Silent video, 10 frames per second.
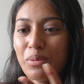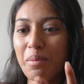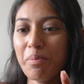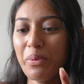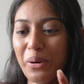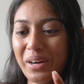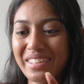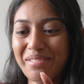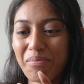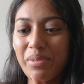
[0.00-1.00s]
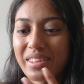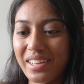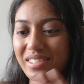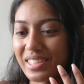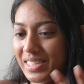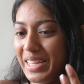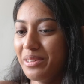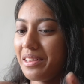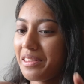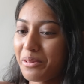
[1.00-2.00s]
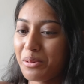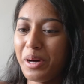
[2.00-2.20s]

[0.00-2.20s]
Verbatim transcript: reborn, but that does sound a little